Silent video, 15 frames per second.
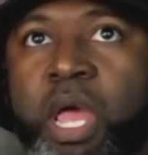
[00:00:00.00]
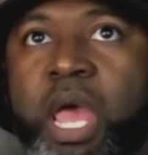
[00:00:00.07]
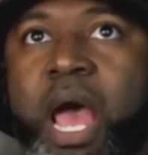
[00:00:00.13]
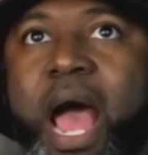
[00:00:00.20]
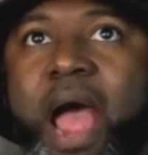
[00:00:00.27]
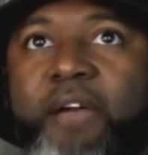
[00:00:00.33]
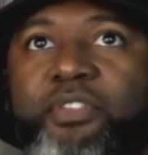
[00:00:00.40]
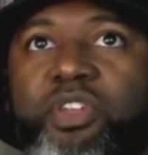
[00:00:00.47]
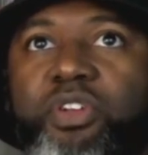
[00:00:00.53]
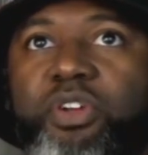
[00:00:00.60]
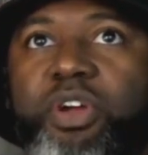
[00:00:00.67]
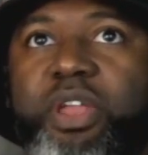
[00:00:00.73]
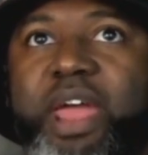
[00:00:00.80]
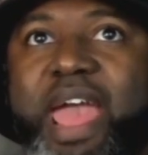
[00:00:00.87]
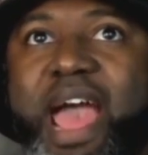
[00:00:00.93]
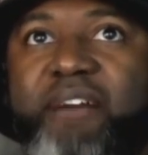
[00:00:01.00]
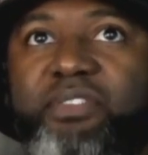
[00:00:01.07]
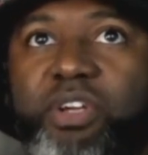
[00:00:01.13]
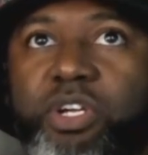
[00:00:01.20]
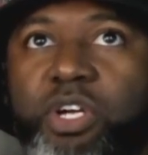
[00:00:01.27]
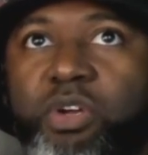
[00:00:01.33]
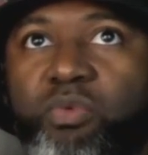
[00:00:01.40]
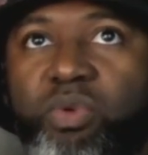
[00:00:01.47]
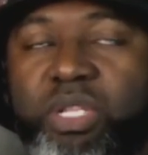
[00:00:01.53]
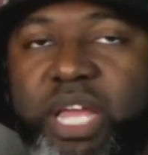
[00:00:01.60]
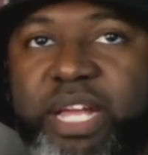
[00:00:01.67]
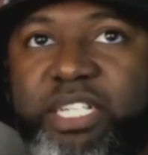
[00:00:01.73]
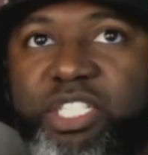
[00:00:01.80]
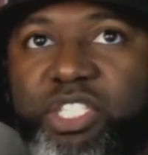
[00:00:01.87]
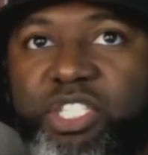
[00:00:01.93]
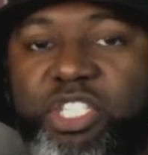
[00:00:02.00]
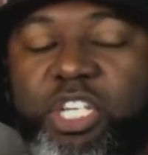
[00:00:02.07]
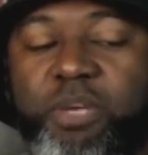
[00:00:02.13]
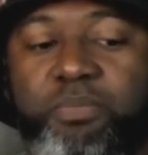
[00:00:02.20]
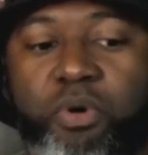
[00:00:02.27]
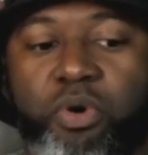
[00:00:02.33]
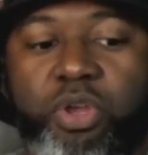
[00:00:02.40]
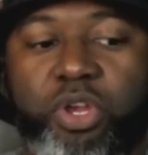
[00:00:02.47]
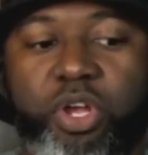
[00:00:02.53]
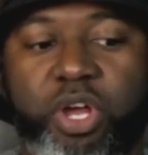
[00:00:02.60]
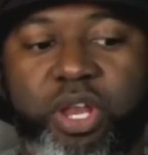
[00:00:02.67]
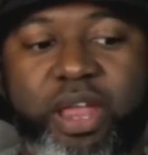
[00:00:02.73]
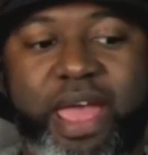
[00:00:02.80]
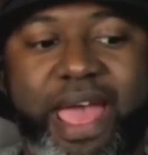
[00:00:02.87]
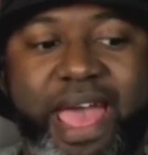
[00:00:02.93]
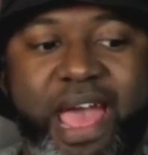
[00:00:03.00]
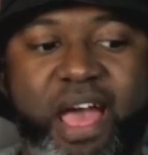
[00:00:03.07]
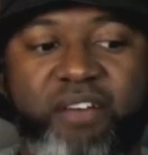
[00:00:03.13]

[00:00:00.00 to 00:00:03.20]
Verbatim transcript: Either you're going to have a good relationship or you're going to have